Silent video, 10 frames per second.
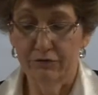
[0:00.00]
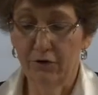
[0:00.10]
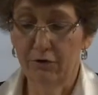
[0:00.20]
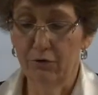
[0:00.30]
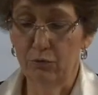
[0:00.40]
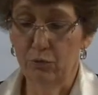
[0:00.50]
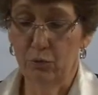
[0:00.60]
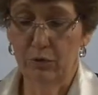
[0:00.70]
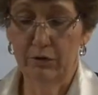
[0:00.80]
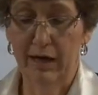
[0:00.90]

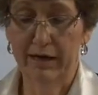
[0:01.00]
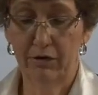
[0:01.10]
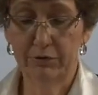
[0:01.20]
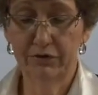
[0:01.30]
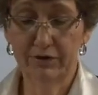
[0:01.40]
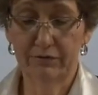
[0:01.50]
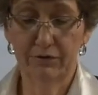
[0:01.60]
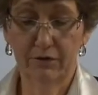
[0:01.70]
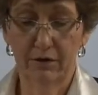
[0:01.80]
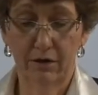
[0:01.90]
So I always
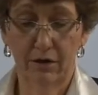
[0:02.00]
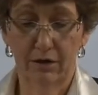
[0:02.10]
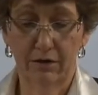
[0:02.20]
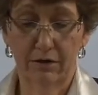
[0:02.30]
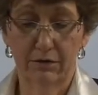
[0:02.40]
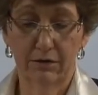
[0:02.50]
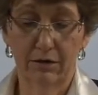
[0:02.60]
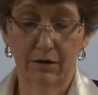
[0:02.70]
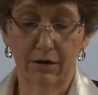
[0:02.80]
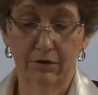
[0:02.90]
give the
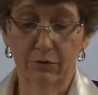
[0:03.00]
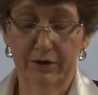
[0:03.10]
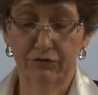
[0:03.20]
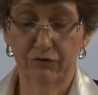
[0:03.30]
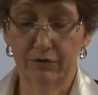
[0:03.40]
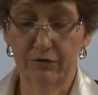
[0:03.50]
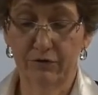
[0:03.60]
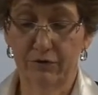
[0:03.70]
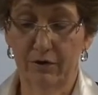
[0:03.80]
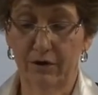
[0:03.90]

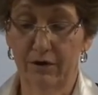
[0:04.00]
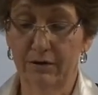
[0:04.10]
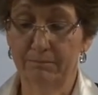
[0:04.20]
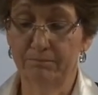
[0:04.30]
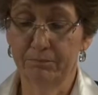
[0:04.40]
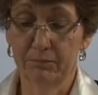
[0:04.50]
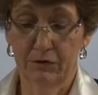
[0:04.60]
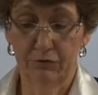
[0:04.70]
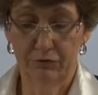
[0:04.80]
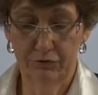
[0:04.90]
questions
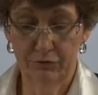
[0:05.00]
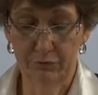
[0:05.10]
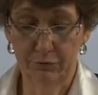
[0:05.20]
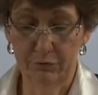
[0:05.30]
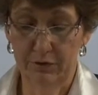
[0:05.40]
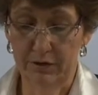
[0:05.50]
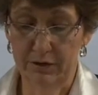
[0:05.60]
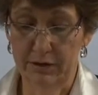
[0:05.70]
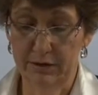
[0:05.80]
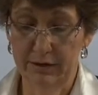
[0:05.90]
to
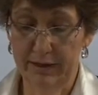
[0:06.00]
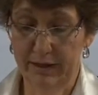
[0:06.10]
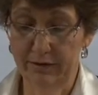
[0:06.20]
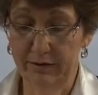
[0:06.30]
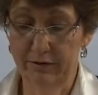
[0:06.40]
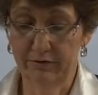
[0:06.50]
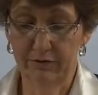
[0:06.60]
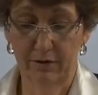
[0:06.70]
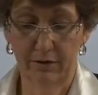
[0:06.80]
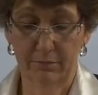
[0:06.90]
the
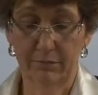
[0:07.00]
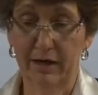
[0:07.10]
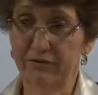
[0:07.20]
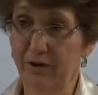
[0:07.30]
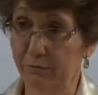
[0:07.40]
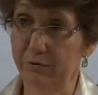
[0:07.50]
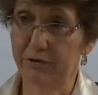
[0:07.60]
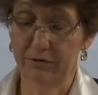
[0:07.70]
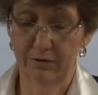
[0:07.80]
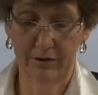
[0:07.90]
candidates. I
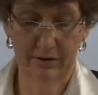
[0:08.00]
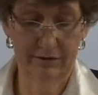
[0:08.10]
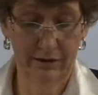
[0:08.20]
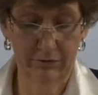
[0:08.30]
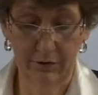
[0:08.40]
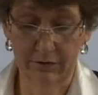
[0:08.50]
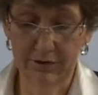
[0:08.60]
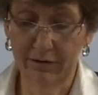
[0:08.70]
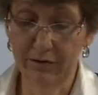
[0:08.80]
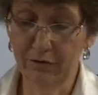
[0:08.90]
start with tell
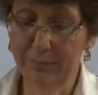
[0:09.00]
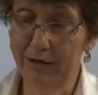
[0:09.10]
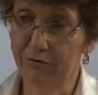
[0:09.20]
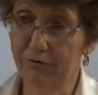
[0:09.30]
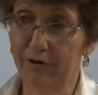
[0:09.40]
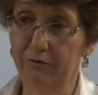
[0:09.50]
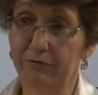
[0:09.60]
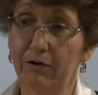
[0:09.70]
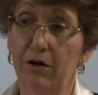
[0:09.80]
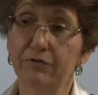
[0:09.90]
us about
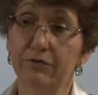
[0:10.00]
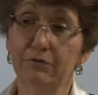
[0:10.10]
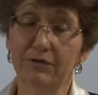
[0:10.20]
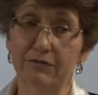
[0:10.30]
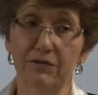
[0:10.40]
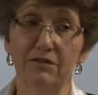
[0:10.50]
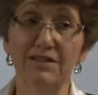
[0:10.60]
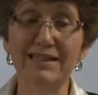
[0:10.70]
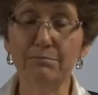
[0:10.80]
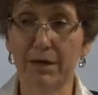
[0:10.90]
yourself. I also give
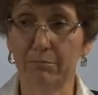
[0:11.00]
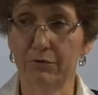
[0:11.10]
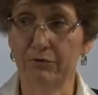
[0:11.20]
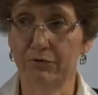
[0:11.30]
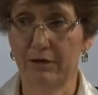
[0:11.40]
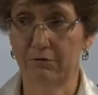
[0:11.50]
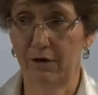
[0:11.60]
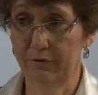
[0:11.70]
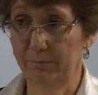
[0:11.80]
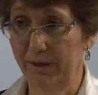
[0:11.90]
the team members that
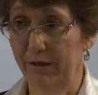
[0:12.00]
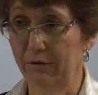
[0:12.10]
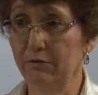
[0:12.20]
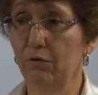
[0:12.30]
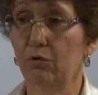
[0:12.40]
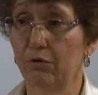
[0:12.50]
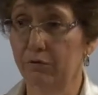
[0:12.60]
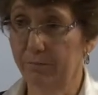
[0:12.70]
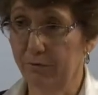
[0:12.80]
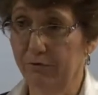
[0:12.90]
are on the panel
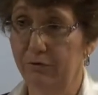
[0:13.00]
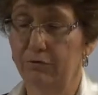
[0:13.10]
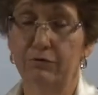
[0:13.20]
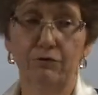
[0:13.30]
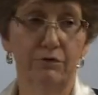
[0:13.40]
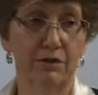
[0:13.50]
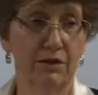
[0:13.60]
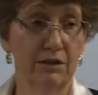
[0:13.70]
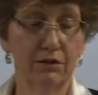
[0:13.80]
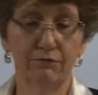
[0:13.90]
or the person who's
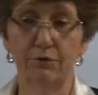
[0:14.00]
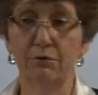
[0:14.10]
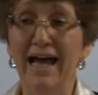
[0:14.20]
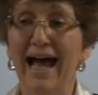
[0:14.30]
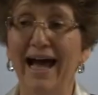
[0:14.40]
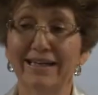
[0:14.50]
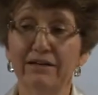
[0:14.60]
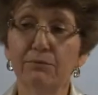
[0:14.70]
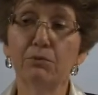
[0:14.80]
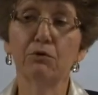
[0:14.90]
doing the interview,
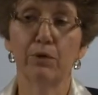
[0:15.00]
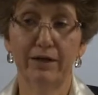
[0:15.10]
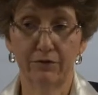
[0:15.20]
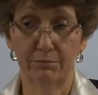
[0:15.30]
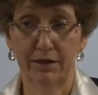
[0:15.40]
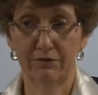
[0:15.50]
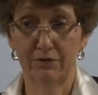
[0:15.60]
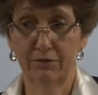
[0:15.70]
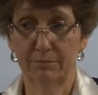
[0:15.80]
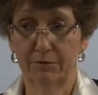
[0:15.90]
I give them the
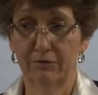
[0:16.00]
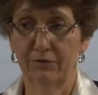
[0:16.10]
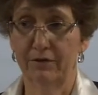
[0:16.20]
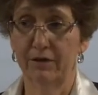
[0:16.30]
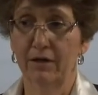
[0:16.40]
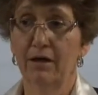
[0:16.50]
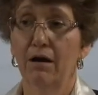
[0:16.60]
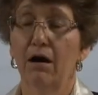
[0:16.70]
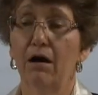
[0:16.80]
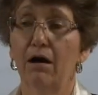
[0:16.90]
resumes of the person
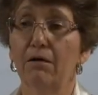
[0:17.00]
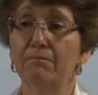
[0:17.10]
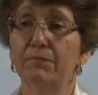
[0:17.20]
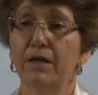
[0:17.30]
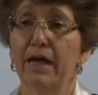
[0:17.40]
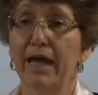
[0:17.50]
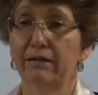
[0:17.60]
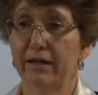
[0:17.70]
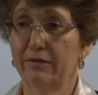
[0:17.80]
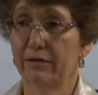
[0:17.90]

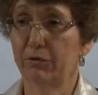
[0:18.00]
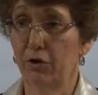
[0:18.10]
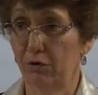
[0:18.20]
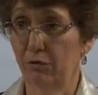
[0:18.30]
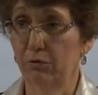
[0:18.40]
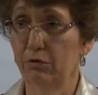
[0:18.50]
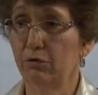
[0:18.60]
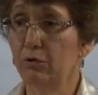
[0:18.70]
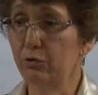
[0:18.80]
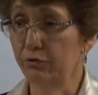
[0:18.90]
and let them know
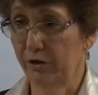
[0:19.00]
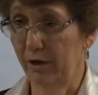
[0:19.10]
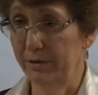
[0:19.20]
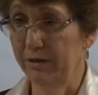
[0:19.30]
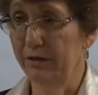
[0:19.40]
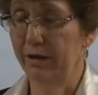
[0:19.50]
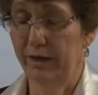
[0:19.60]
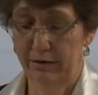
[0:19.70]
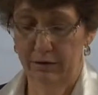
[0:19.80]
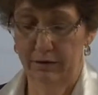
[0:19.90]
who's coming,
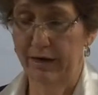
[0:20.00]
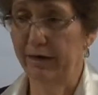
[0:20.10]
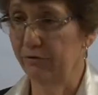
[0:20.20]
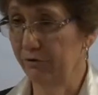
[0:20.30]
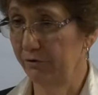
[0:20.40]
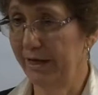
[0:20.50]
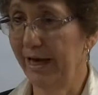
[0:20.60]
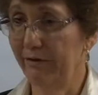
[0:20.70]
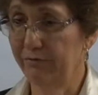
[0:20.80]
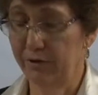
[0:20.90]
and so
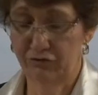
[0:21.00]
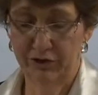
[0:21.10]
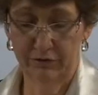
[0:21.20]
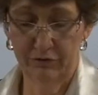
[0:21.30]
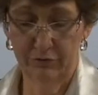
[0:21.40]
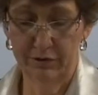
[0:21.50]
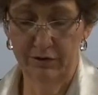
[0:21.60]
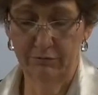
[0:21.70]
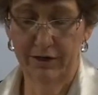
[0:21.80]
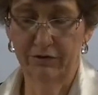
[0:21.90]
they have a chance to
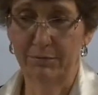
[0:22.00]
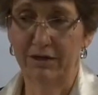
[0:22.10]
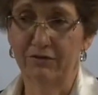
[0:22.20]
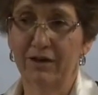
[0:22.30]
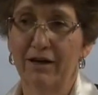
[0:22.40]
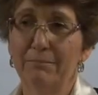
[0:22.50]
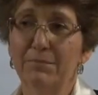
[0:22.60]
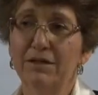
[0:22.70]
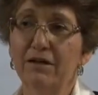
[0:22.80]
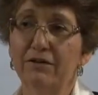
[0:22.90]
read the resumes.
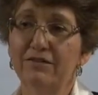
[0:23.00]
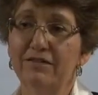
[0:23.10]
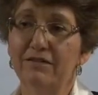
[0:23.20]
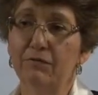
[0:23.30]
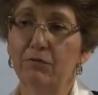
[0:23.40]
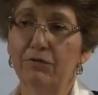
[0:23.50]
Because